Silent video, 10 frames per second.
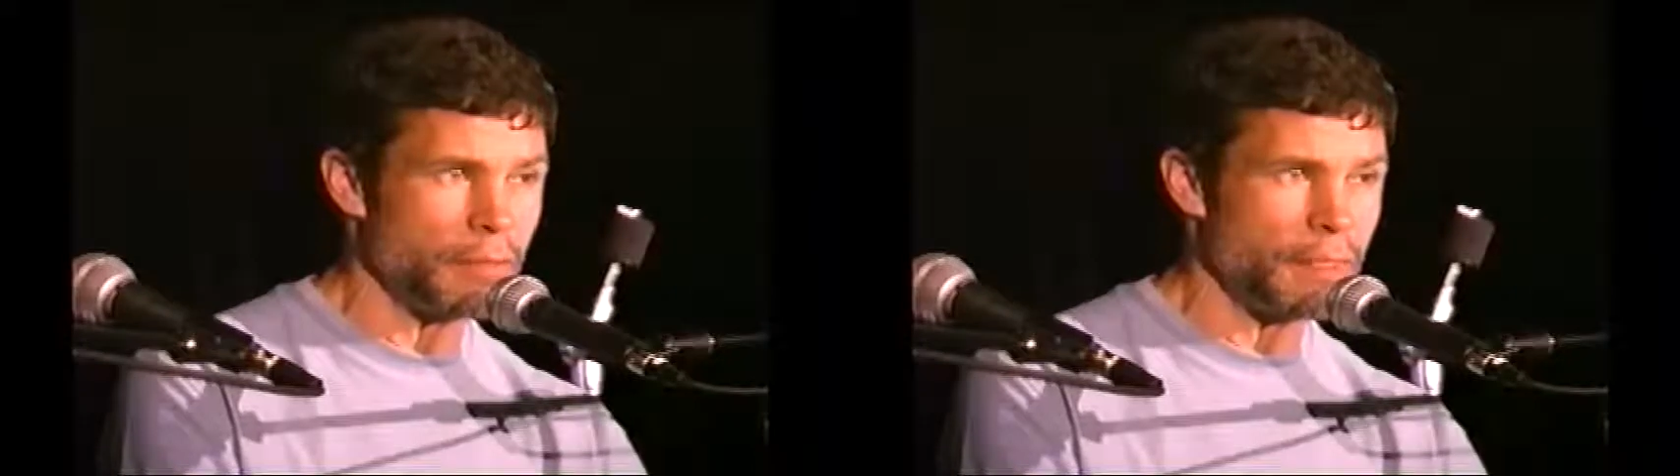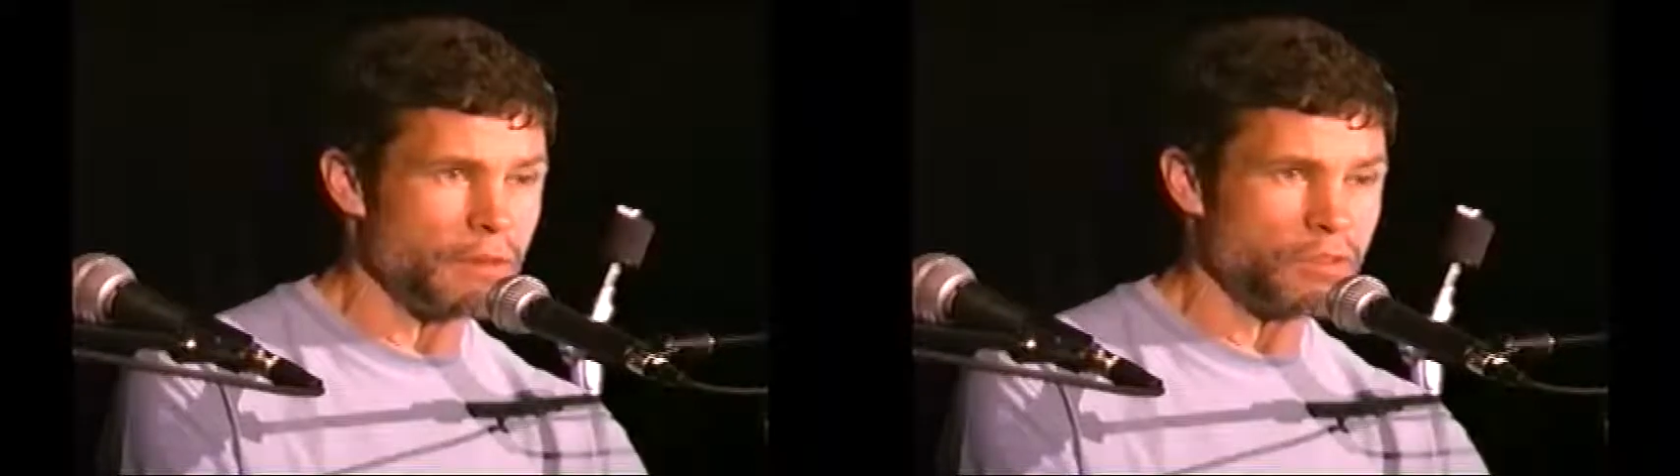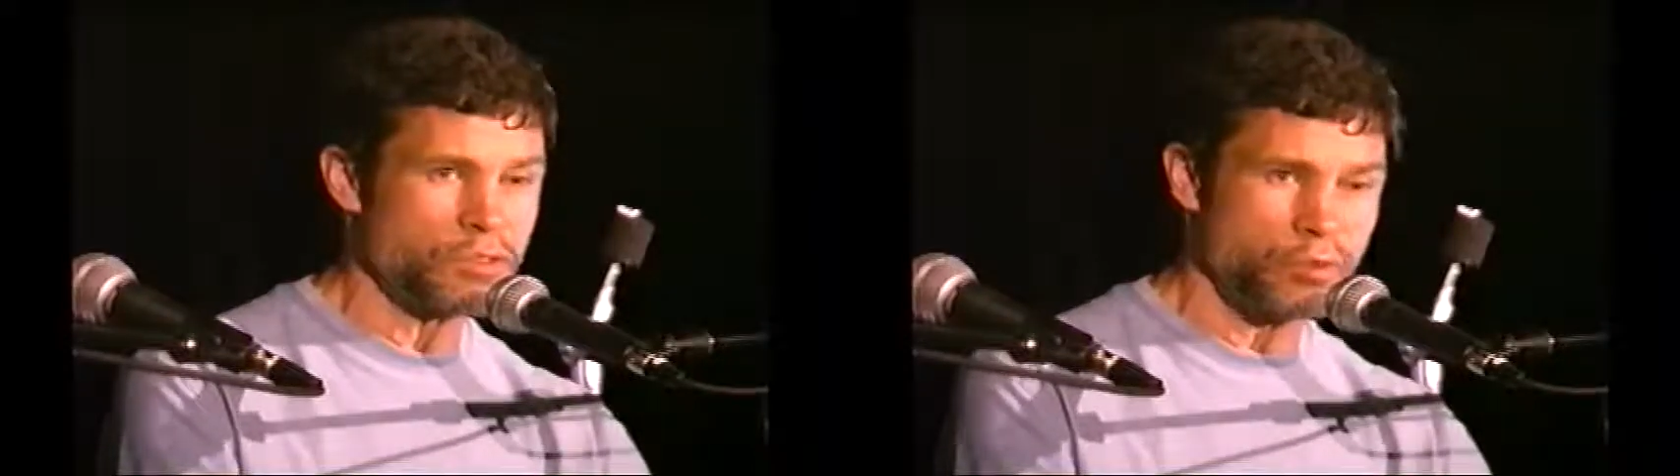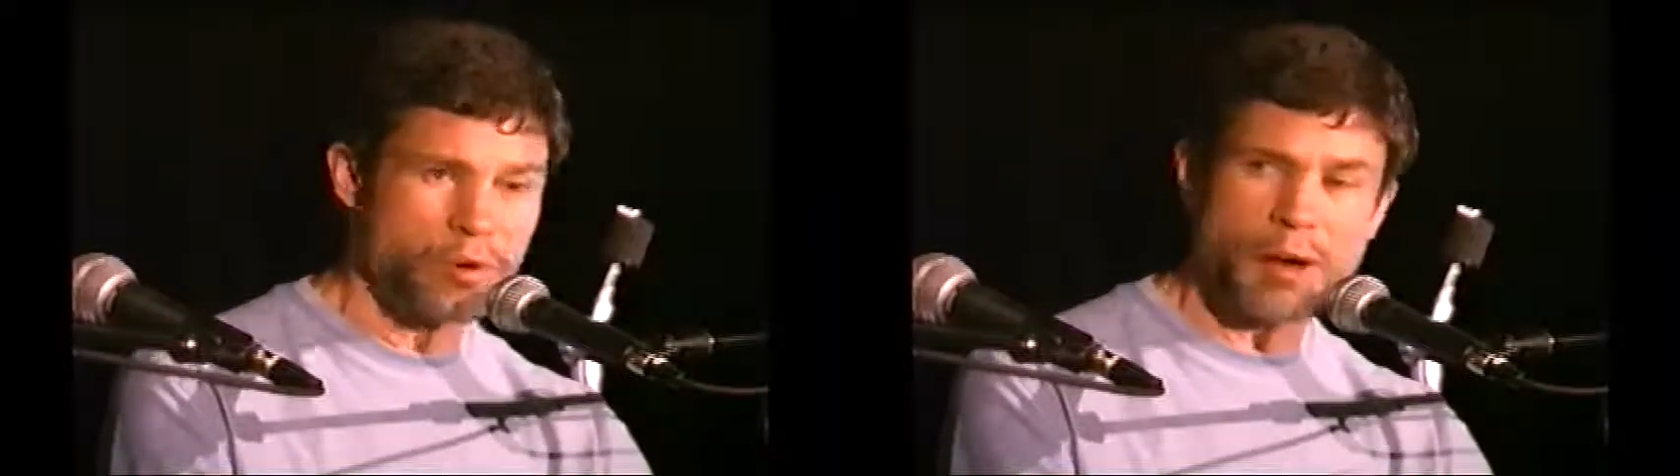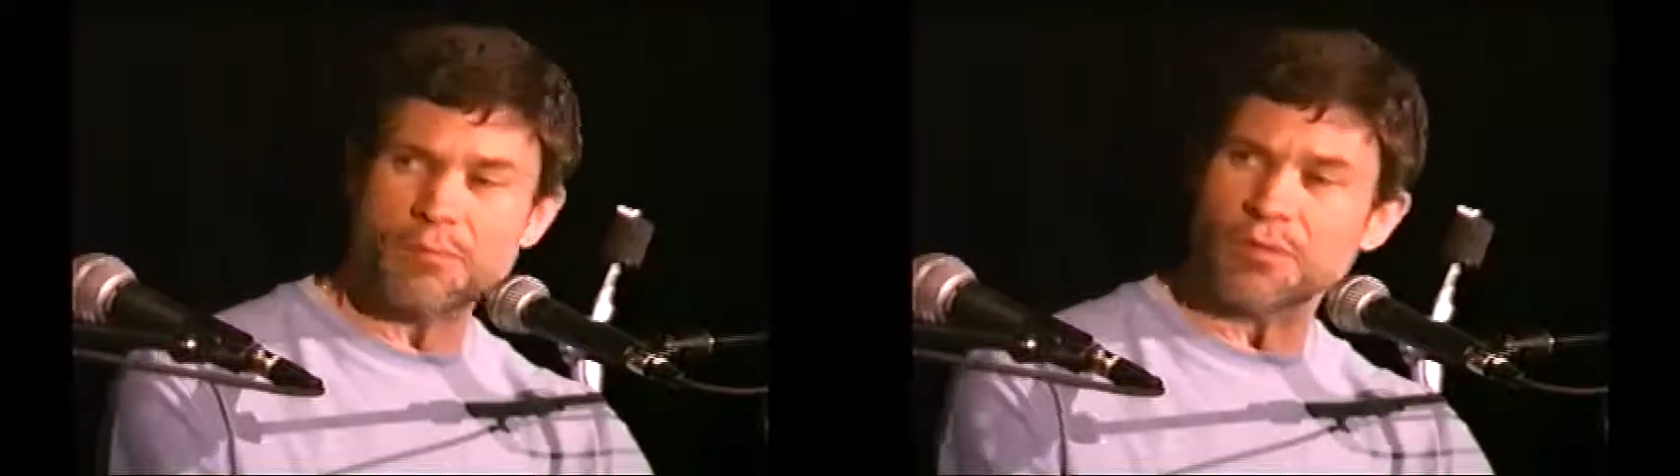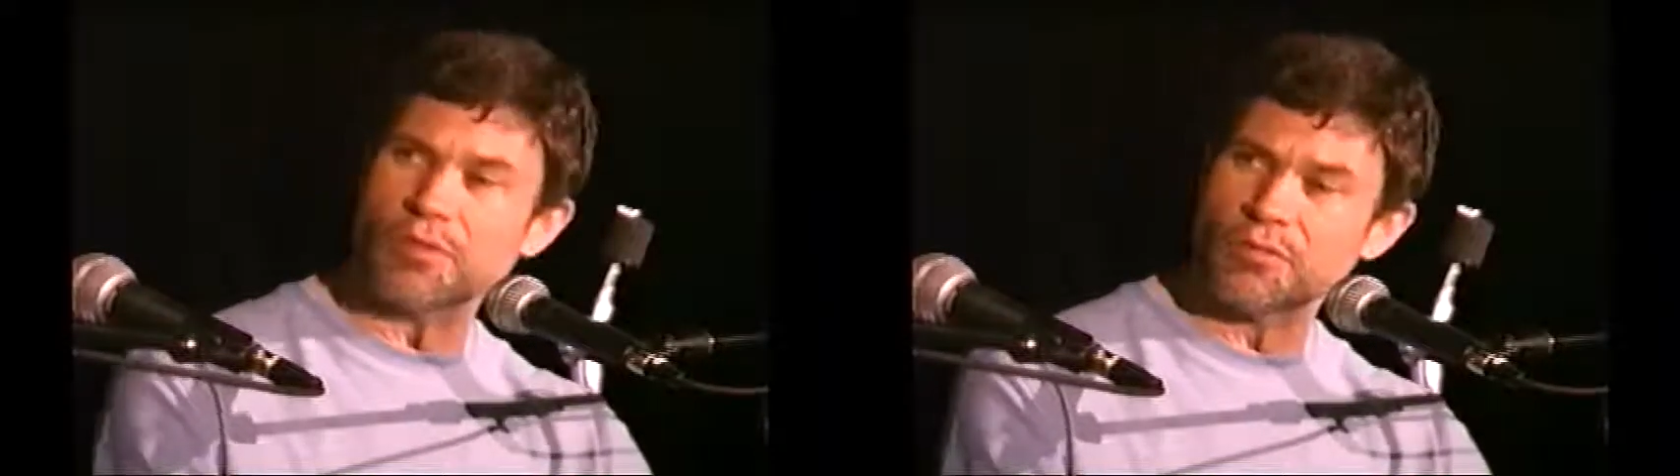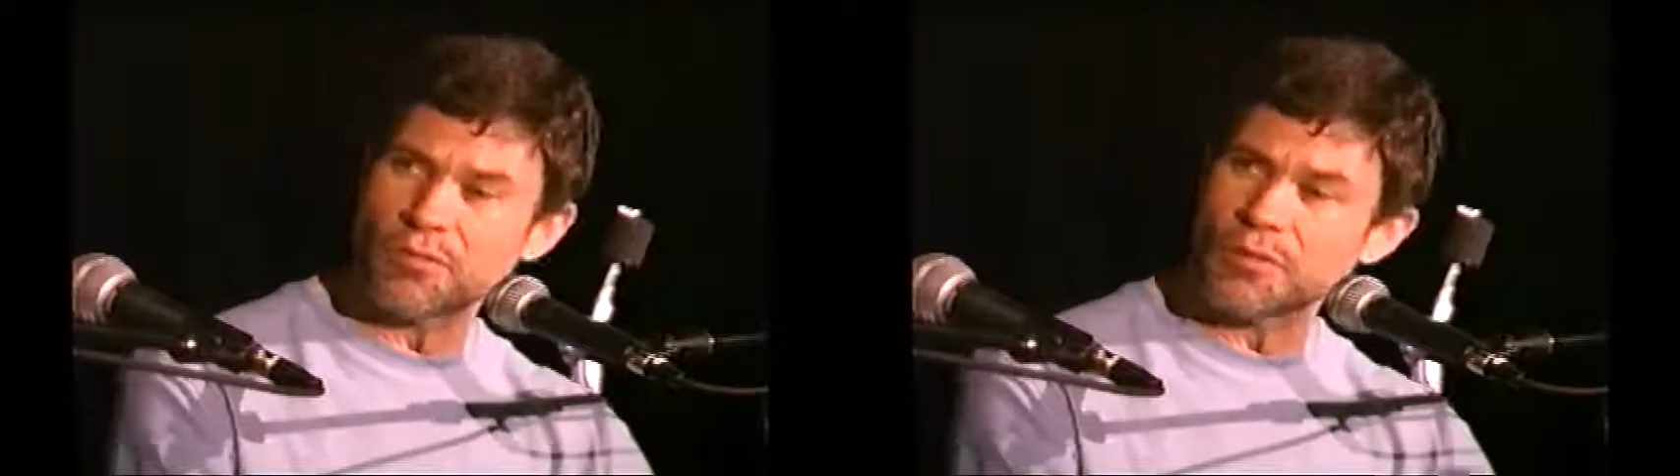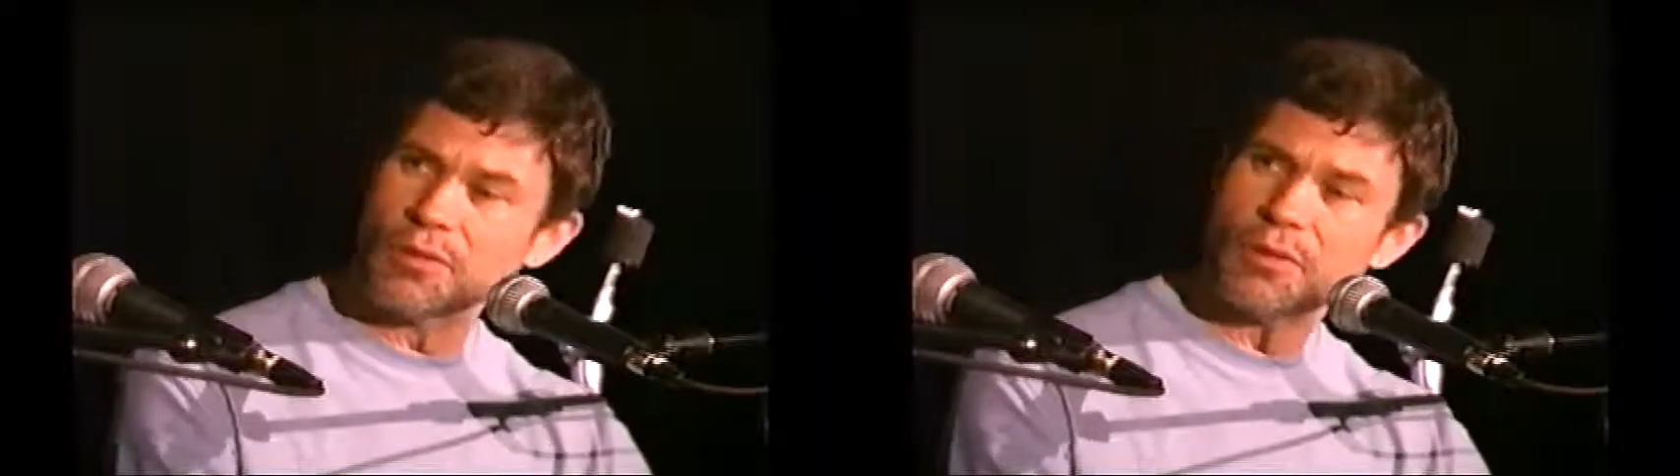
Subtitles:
these cooperative